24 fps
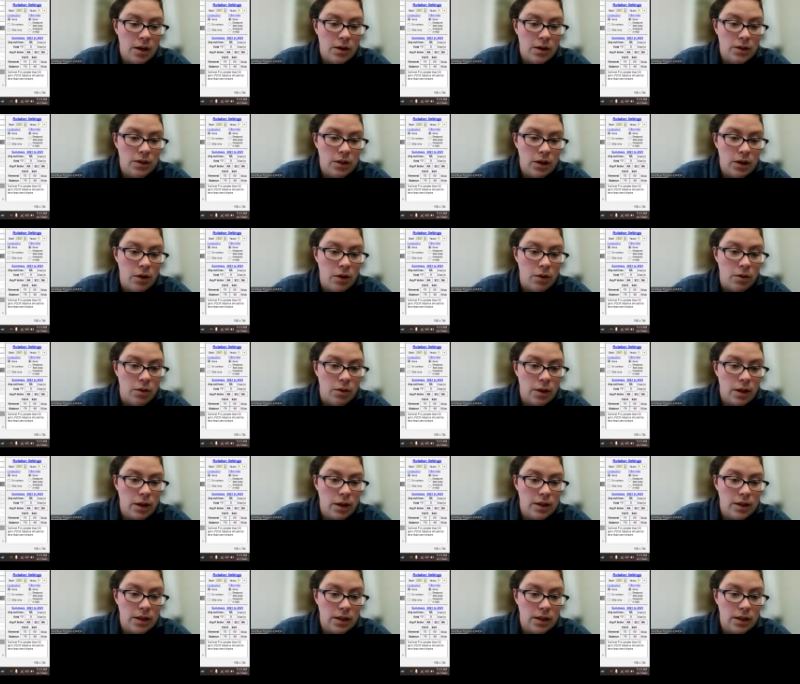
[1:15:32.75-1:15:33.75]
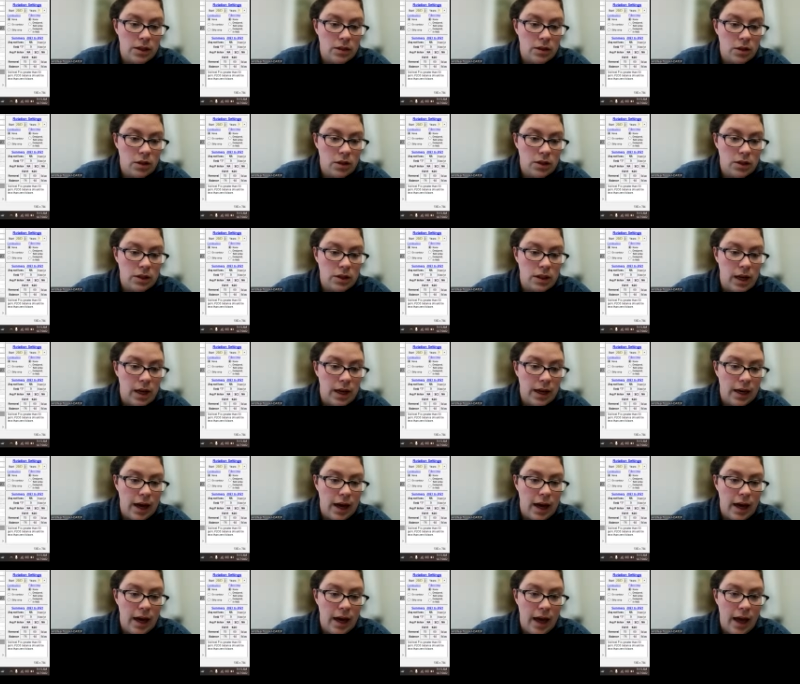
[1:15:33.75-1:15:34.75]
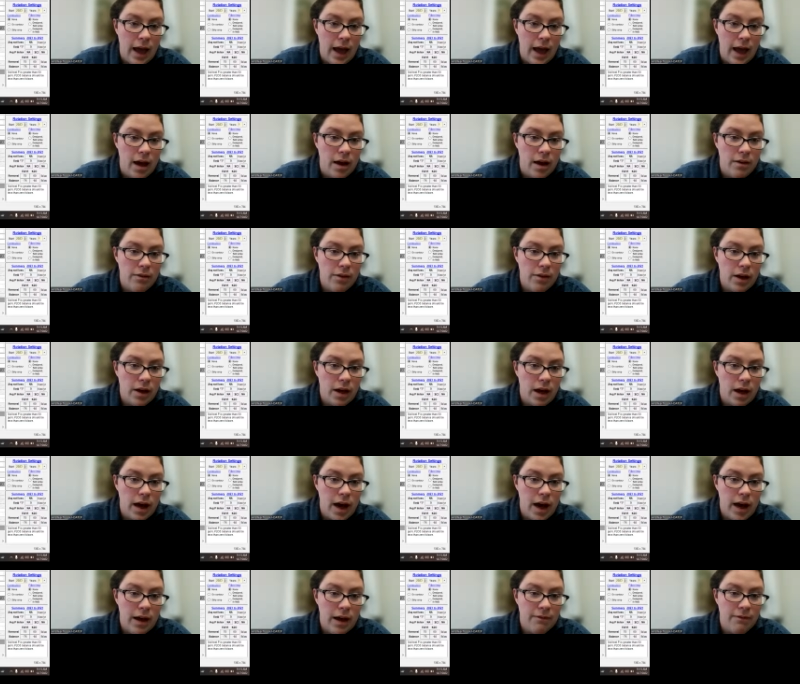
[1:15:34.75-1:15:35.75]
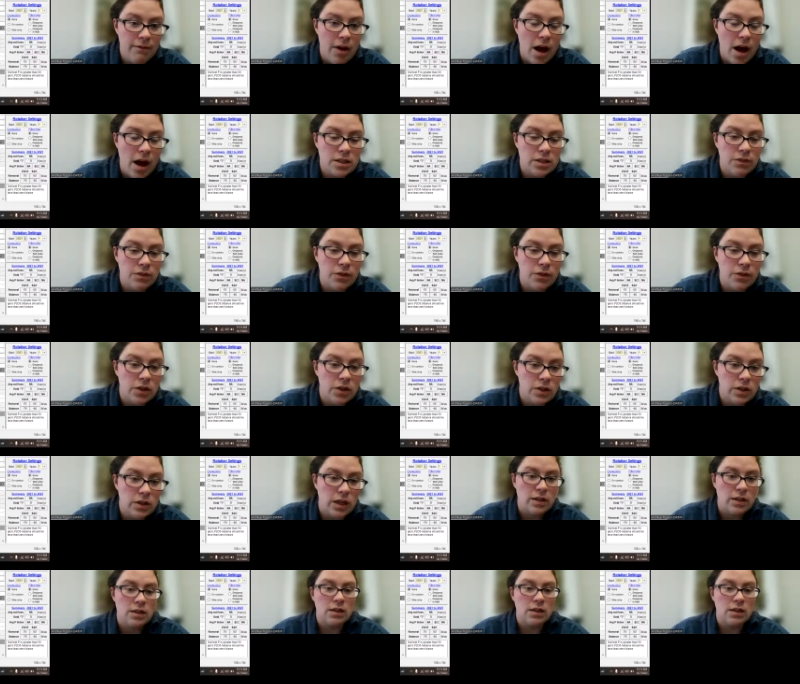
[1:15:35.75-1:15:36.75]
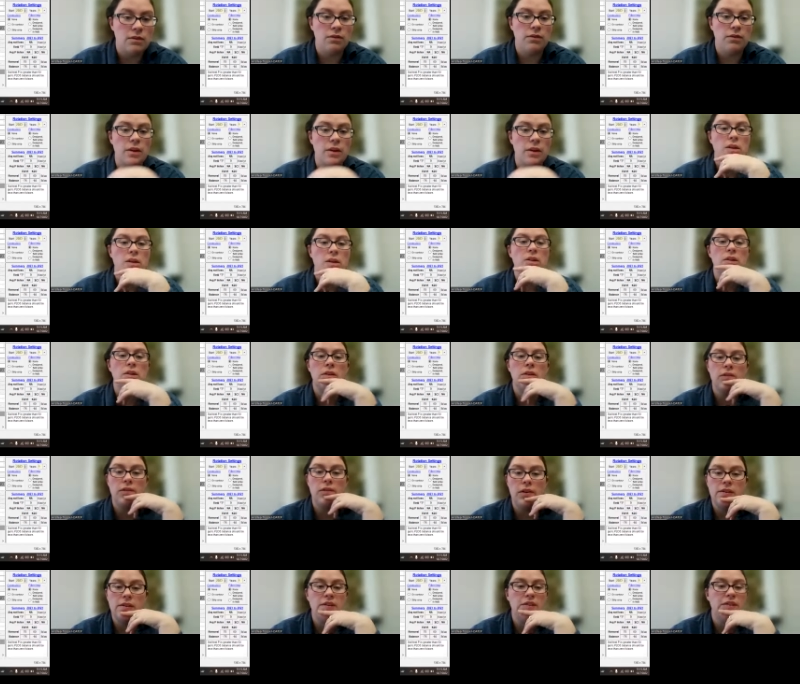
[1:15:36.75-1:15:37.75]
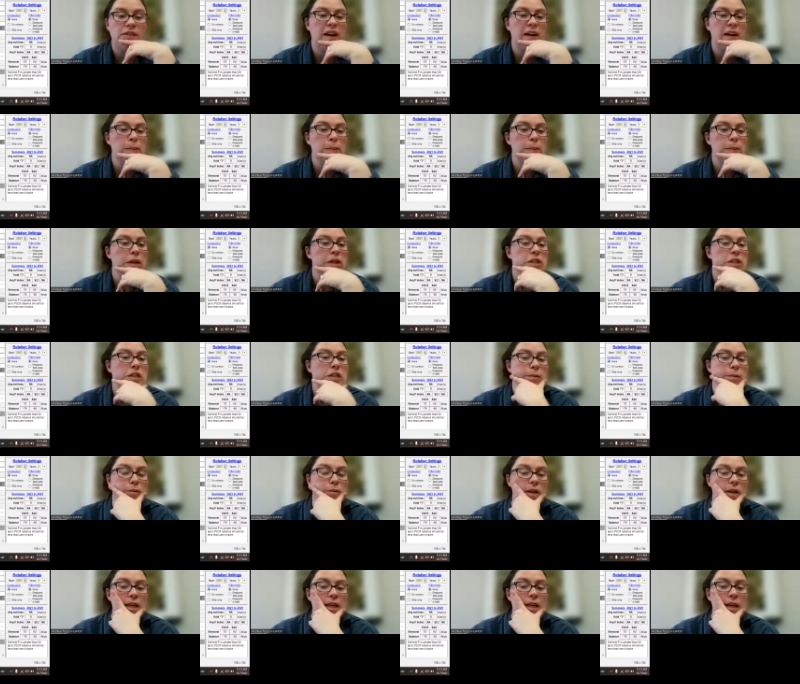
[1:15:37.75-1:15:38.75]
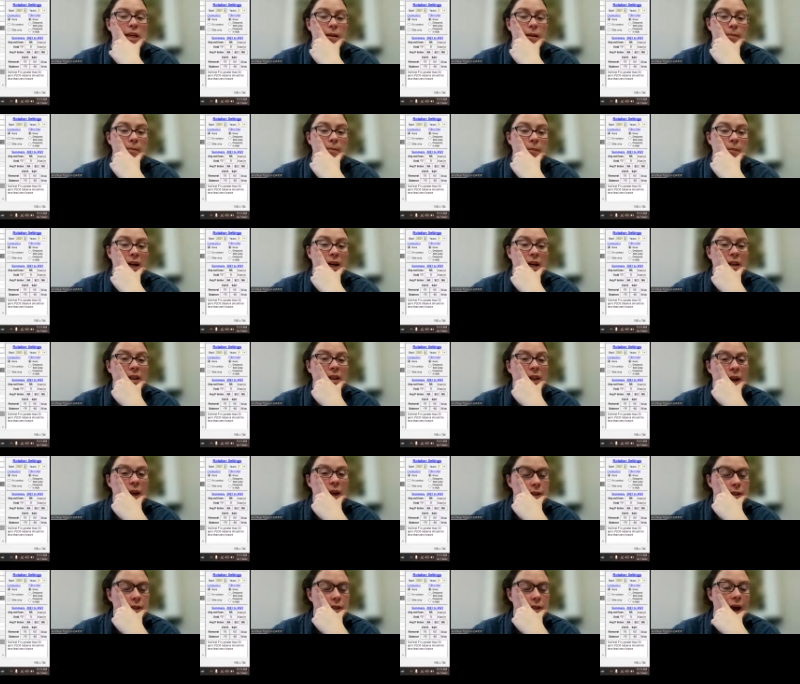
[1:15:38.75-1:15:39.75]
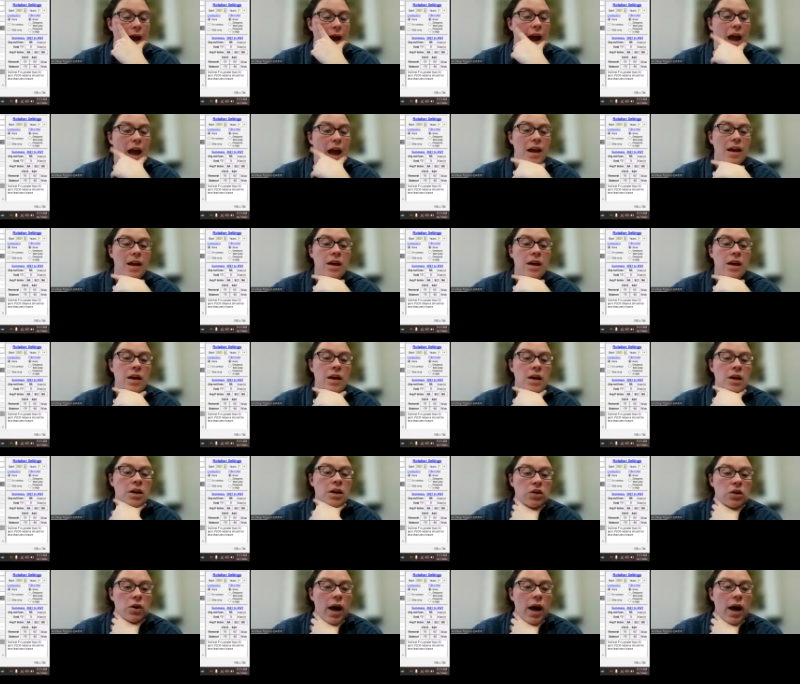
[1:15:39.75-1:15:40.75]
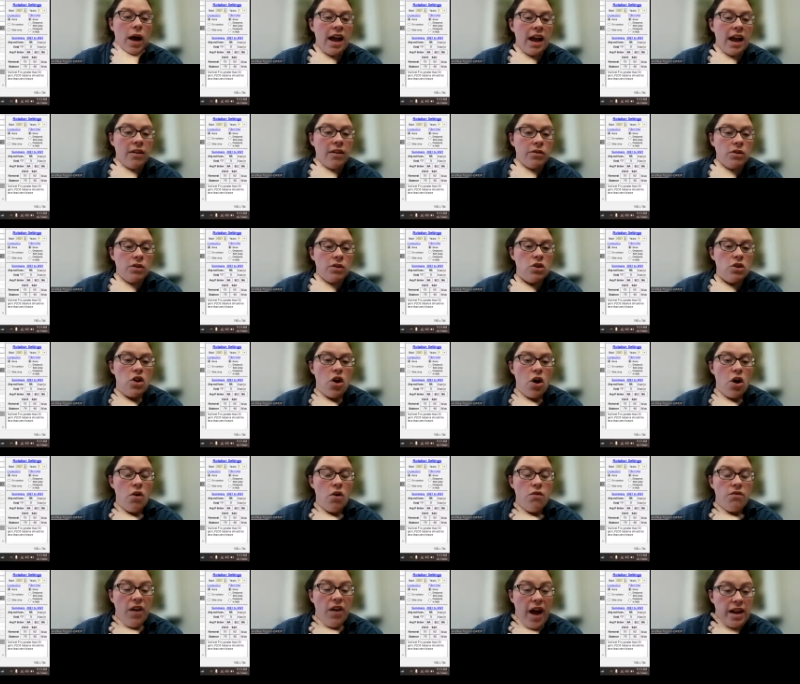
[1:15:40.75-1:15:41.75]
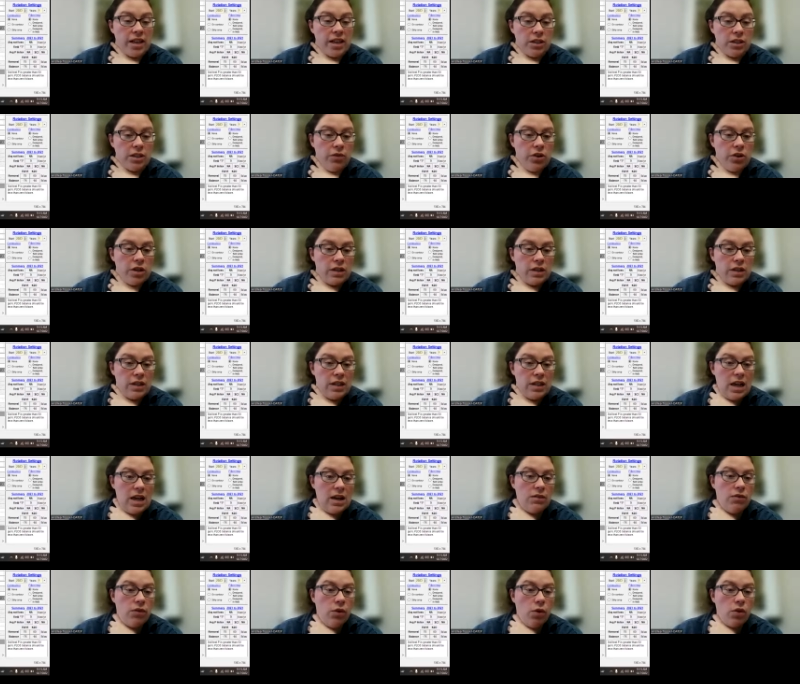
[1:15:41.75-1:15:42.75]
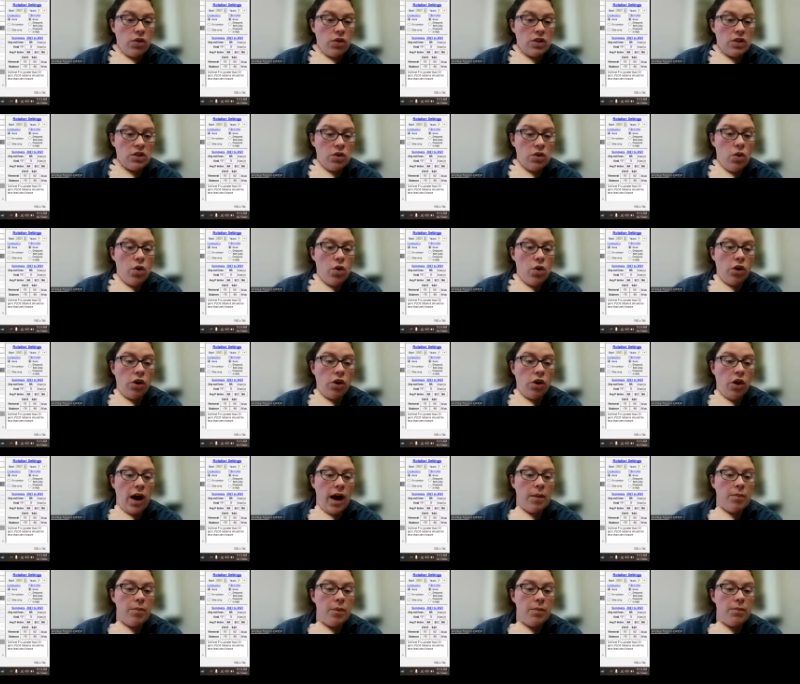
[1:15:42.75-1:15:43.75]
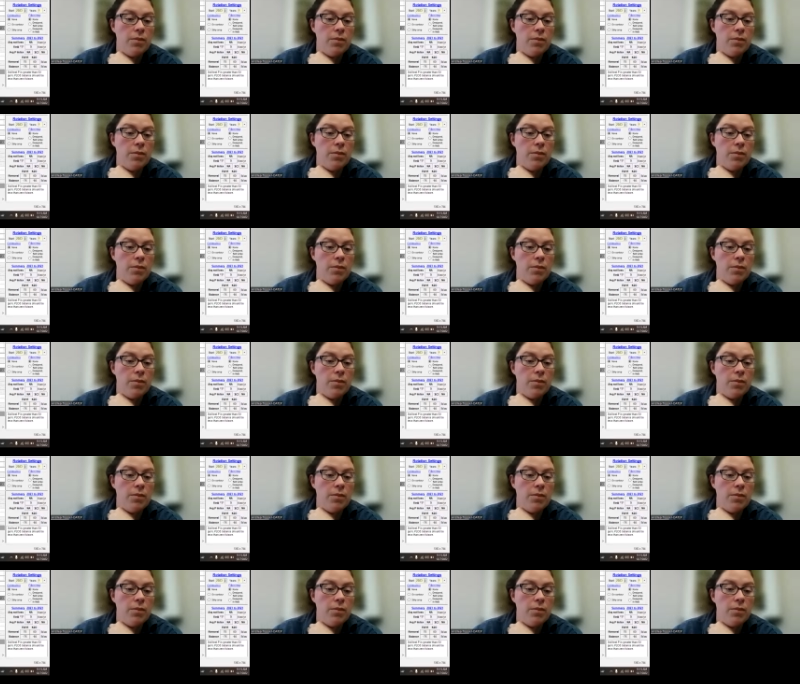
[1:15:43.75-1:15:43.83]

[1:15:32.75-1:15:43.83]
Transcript: So this looks like I have a high phosphorus testing field, 55 parts per million. That is high. So I have no phosphorus need for this corn crop.